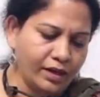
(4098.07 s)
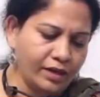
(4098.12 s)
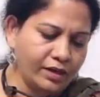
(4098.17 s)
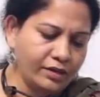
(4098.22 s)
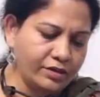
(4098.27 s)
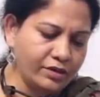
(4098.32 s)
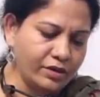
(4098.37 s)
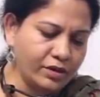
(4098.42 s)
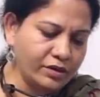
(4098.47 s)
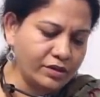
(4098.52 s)

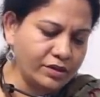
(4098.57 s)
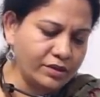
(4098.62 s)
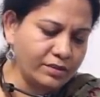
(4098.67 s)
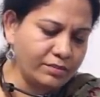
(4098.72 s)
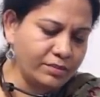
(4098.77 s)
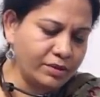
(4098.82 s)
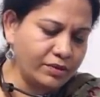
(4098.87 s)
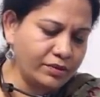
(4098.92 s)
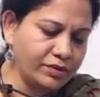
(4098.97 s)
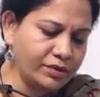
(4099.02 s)
it talks
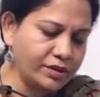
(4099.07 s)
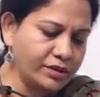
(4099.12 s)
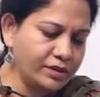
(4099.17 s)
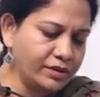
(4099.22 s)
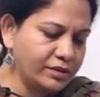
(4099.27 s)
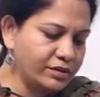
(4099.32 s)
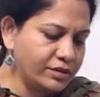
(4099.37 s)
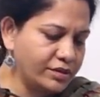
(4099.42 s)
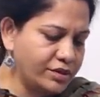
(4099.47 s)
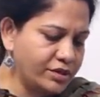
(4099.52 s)
about
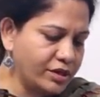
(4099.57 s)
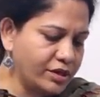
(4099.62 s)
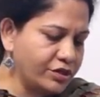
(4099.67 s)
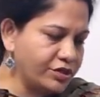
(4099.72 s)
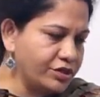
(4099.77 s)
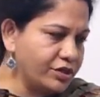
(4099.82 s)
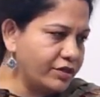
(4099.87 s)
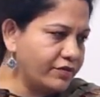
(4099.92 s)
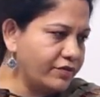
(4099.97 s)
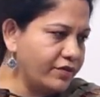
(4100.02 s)

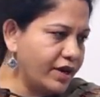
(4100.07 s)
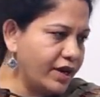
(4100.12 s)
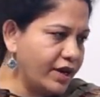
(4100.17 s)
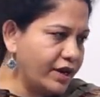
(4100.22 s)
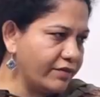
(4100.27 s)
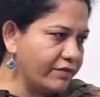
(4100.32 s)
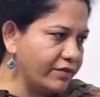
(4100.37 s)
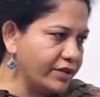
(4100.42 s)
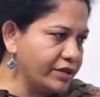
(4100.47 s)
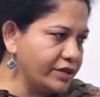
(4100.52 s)
structure of
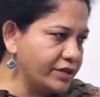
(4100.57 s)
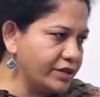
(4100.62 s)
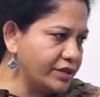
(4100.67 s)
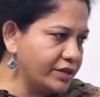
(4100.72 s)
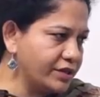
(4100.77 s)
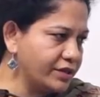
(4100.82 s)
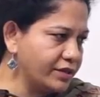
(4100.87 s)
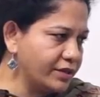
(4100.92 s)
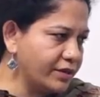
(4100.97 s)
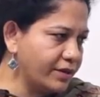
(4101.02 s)

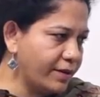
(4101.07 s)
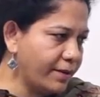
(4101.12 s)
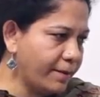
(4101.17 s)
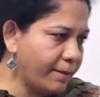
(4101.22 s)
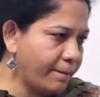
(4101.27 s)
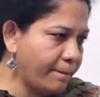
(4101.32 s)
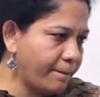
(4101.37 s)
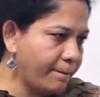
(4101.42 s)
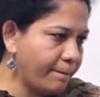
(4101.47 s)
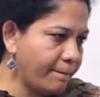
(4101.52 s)
language,
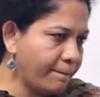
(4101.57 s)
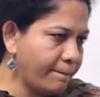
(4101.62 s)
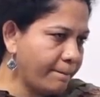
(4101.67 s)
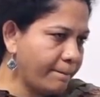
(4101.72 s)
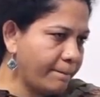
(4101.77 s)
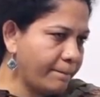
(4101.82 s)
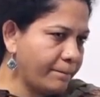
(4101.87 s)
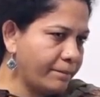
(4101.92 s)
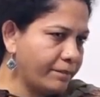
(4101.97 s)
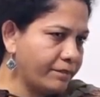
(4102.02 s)

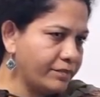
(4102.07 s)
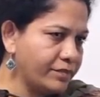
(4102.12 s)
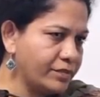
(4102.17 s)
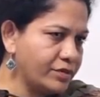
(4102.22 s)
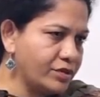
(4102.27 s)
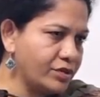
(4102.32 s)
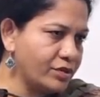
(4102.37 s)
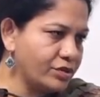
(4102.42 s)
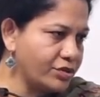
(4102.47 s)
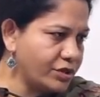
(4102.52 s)

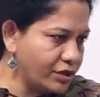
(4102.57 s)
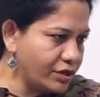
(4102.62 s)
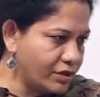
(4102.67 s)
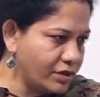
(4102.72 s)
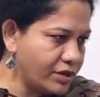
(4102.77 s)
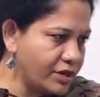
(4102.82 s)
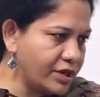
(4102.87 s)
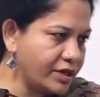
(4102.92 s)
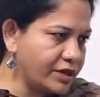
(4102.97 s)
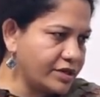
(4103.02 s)
social
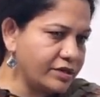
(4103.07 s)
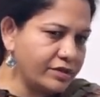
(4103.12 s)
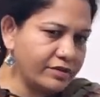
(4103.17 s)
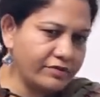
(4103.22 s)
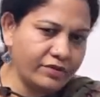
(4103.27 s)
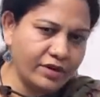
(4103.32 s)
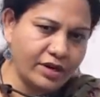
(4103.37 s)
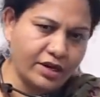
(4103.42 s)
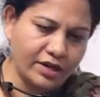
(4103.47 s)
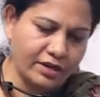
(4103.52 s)
context
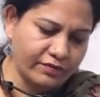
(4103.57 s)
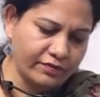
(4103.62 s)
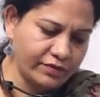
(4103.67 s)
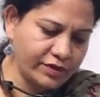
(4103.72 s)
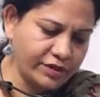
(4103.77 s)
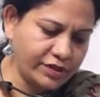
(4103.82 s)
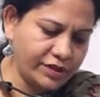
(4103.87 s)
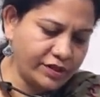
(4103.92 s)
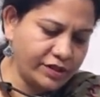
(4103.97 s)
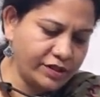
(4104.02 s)
of
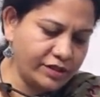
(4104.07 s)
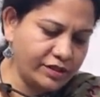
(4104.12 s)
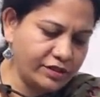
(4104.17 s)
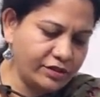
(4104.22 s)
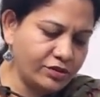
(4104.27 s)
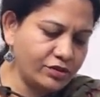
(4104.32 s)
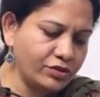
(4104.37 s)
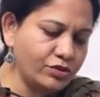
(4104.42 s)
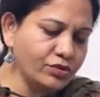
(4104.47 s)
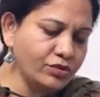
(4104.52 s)
language, etc.
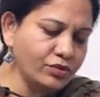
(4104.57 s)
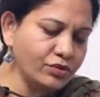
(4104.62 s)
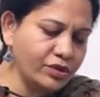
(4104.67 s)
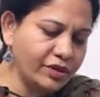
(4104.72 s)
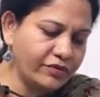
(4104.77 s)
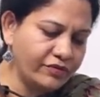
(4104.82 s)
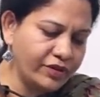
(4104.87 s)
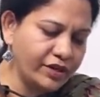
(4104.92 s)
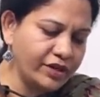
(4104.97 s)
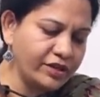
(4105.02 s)
So two
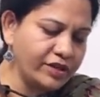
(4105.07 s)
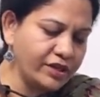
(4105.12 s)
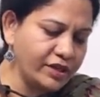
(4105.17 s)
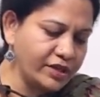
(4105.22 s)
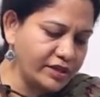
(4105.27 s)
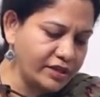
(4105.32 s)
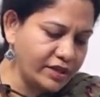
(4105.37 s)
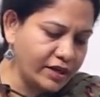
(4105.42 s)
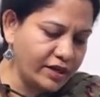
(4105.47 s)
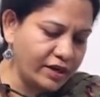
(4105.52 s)
different
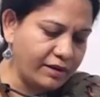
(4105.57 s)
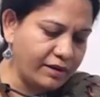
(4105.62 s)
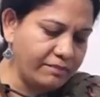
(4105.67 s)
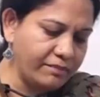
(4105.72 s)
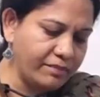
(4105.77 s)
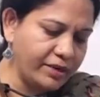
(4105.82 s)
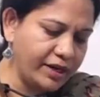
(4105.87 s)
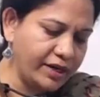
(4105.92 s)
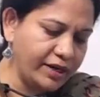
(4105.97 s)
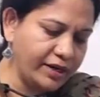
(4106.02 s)
things are
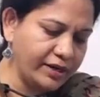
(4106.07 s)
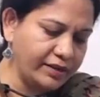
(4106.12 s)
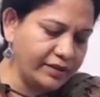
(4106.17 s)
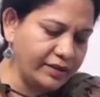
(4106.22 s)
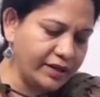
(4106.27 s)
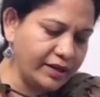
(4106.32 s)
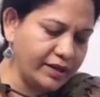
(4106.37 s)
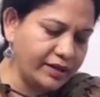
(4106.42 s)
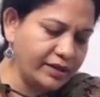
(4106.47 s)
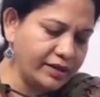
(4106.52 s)
combined in
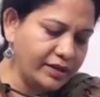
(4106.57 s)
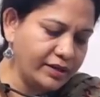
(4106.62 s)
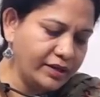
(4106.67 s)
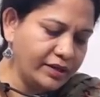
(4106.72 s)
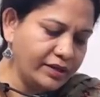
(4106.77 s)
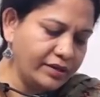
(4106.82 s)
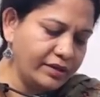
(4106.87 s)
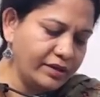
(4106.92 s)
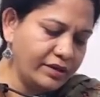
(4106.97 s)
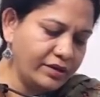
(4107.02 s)
that.
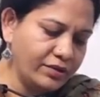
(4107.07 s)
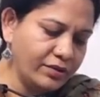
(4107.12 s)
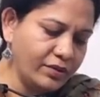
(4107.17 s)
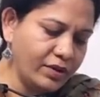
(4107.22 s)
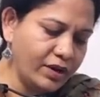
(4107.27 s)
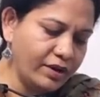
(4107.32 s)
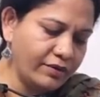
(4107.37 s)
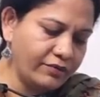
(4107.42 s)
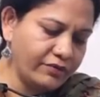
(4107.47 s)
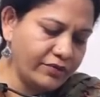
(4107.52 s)
Then you
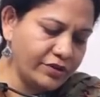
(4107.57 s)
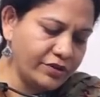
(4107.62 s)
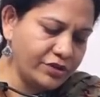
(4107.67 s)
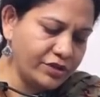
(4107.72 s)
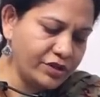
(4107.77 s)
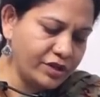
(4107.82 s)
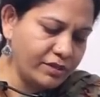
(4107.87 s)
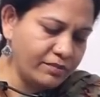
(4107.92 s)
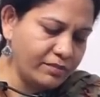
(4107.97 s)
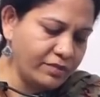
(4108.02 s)
have
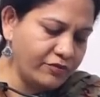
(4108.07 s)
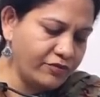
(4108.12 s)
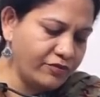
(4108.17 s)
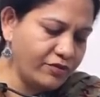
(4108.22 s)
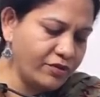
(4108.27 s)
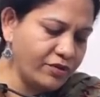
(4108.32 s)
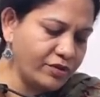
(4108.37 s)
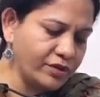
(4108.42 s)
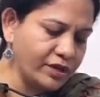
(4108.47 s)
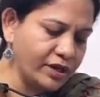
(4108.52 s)
question number
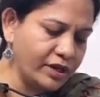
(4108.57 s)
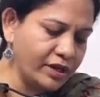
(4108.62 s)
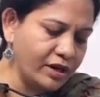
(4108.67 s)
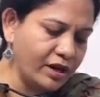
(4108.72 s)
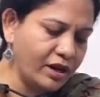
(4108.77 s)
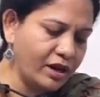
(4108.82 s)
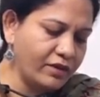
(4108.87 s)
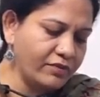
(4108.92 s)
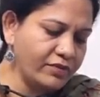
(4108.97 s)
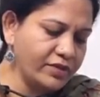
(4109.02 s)
four there.
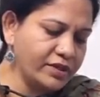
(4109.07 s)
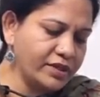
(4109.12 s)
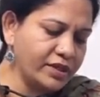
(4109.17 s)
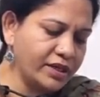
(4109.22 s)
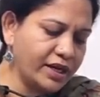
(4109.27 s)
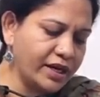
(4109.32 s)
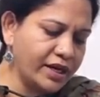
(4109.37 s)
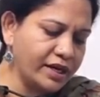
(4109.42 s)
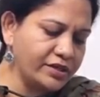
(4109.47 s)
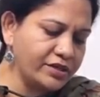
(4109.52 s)
How is the
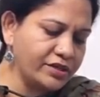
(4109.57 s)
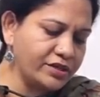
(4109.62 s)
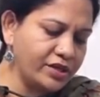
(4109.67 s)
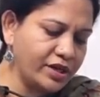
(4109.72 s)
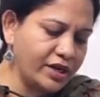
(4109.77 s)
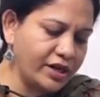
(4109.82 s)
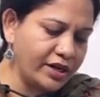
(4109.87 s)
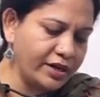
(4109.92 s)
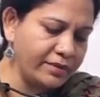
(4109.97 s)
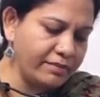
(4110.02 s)
case
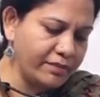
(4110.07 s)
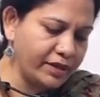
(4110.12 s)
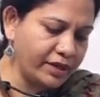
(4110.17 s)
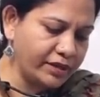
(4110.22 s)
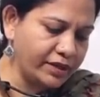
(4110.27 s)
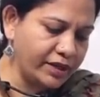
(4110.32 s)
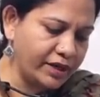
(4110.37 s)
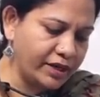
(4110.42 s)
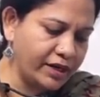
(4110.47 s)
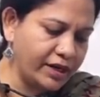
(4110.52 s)
study
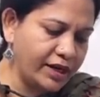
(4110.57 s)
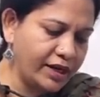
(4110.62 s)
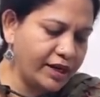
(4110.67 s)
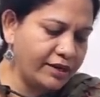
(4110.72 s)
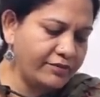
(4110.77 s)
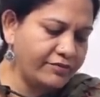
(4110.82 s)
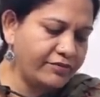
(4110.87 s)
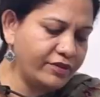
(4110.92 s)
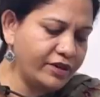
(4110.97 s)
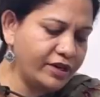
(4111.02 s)
method
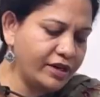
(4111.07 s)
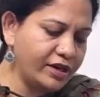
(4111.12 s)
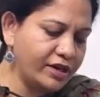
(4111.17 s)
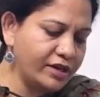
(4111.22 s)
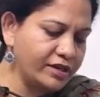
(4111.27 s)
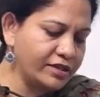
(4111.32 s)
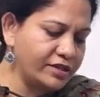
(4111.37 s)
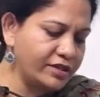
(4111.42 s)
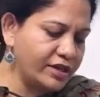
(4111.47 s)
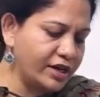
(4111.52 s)
helpful in
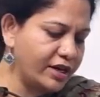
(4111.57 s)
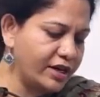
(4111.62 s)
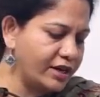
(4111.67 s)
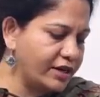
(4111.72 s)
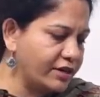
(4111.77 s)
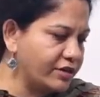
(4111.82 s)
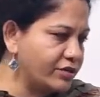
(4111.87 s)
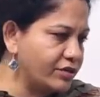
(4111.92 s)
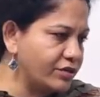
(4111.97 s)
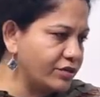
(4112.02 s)

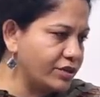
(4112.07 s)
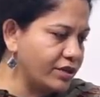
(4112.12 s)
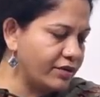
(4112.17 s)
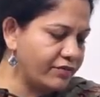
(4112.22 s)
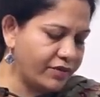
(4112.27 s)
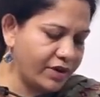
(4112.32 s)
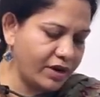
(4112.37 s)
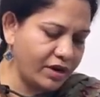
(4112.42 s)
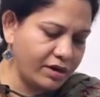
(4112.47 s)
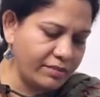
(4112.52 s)
understanding social
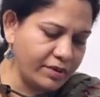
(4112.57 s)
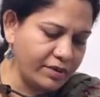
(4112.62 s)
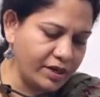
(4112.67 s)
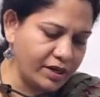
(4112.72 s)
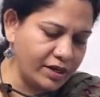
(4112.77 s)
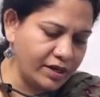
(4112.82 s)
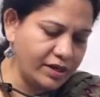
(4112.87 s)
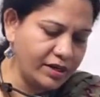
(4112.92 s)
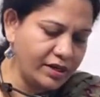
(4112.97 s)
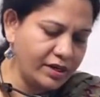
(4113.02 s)

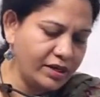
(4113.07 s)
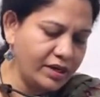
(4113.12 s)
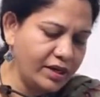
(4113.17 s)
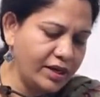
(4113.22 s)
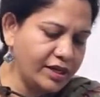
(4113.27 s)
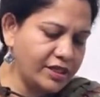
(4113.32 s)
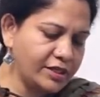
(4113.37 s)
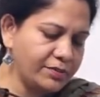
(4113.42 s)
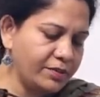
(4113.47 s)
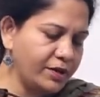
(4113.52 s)
phenomena?
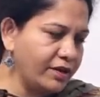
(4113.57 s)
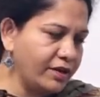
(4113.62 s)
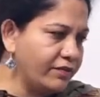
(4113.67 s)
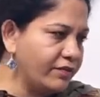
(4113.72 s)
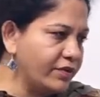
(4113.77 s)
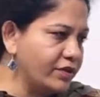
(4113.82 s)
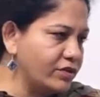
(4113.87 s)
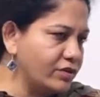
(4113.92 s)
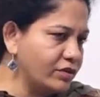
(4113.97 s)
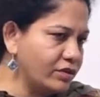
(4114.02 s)
Explain
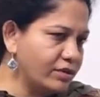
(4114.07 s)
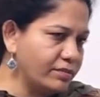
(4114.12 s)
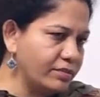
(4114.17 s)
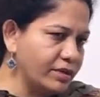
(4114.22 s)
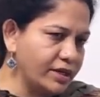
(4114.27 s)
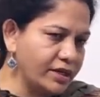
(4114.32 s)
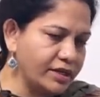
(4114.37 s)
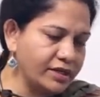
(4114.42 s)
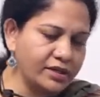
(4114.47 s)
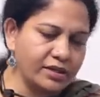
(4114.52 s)
with
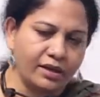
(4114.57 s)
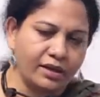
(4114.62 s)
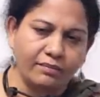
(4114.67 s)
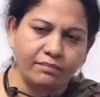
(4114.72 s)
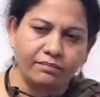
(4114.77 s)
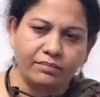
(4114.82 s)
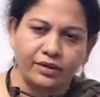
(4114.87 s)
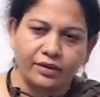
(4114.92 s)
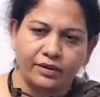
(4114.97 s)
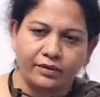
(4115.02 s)
suitable
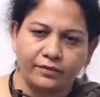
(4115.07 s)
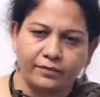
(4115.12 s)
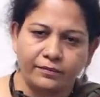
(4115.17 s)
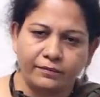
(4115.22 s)
example.